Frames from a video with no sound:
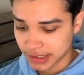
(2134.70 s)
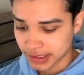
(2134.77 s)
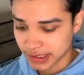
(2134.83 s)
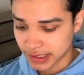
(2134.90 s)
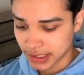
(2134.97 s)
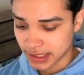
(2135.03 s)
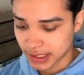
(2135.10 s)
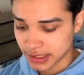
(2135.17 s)

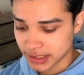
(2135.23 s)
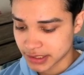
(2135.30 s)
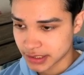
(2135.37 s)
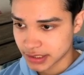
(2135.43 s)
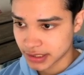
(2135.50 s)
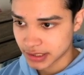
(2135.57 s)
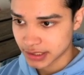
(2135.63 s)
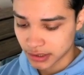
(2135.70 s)
dash
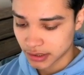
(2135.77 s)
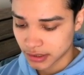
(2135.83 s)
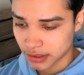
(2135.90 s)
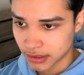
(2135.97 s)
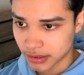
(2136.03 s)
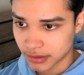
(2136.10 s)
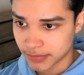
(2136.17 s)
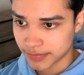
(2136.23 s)

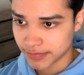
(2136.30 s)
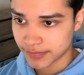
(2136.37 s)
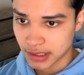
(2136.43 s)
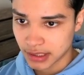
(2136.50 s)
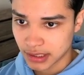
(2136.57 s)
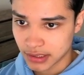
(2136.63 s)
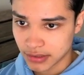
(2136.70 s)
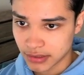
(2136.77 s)
column.
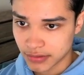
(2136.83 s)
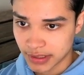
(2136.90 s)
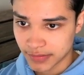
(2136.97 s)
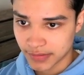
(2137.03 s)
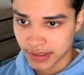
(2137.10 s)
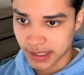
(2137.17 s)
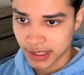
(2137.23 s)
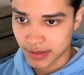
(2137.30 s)
And do we have a
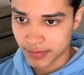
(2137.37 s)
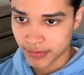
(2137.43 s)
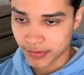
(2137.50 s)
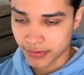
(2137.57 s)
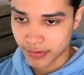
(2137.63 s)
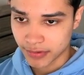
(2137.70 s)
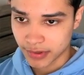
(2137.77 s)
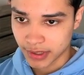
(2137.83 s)
gap
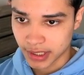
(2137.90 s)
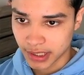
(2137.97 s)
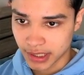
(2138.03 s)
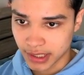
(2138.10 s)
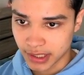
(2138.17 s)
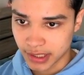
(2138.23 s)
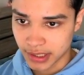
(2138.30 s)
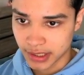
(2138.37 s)
or
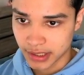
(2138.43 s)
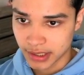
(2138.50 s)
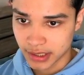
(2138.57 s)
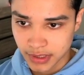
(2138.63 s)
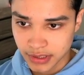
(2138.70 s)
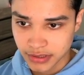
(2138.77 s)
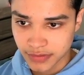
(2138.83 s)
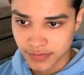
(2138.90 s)
a,
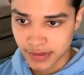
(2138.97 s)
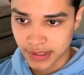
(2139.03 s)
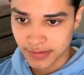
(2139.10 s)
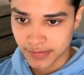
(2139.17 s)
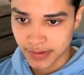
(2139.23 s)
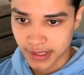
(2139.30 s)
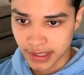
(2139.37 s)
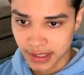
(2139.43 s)
not sure we have
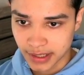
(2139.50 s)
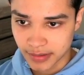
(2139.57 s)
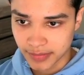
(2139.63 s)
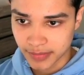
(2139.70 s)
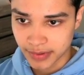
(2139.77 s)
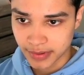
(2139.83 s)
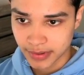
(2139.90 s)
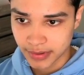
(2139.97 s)
a gap.
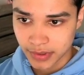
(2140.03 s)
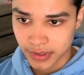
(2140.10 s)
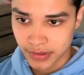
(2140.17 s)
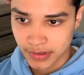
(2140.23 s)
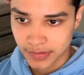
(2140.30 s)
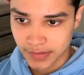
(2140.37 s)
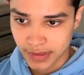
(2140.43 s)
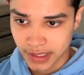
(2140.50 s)
We do
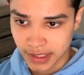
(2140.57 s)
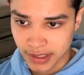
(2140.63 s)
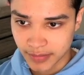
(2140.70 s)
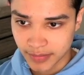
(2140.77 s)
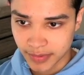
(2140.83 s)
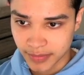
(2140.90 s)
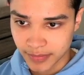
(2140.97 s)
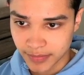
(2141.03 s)
have a
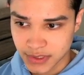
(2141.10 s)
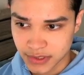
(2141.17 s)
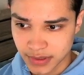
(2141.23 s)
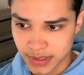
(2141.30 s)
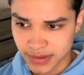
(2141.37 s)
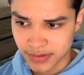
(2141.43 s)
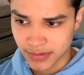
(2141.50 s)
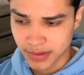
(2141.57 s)
gap 2
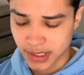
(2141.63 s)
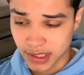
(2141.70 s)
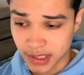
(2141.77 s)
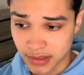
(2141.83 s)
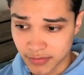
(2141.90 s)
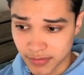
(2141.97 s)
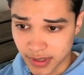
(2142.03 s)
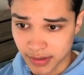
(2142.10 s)
and 3
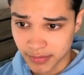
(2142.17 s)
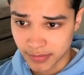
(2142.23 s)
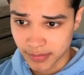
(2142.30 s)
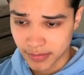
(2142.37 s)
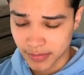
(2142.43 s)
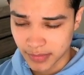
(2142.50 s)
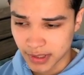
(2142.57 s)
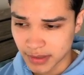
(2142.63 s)
rem.
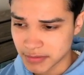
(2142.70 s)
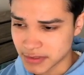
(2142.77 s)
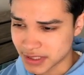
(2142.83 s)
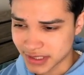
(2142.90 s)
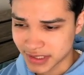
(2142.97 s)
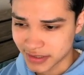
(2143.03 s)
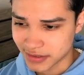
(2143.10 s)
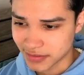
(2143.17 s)
I'm going to
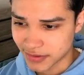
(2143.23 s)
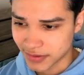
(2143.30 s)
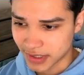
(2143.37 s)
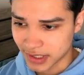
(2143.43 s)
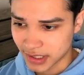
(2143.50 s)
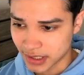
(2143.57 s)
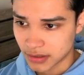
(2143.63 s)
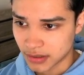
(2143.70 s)
just do
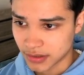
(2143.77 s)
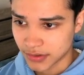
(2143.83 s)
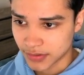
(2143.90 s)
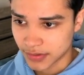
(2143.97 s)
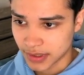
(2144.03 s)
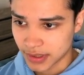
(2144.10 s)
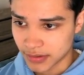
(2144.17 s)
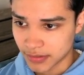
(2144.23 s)
3 all
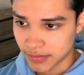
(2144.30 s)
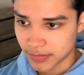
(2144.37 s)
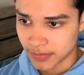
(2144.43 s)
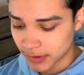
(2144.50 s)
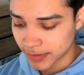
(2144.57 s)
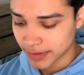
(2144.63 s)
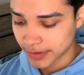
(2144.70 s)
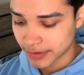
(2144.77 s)
throughout.
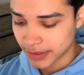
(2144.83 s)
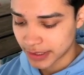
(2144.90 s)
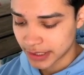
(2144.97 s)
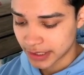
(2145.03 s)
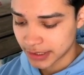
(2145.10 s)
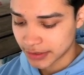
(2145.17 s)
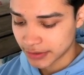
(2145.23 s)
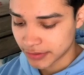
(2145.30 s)
Probably go ahead
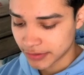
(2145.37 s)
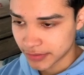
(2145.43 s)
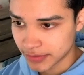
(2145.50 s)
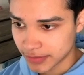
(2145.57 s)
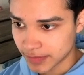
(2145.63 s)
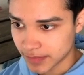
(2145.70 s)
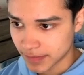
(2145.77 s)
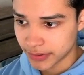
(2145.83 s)
and
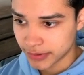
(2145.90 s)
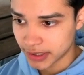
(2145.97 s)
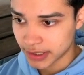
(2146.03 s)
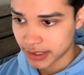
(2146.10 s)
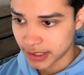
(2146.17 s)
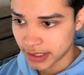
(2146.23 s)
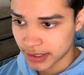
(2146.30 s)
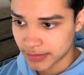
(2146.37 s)
put
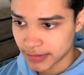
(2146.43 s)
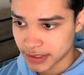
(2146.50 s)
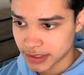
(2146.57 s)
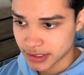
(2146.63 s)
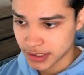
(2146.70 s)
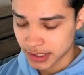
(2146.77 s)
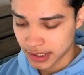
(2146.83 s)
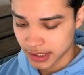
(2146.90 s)
the
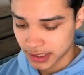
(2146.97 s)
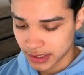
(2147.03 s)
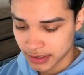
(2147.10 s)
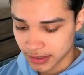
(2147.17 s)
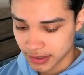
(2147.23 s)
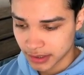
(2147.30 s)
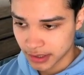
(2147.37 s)
image in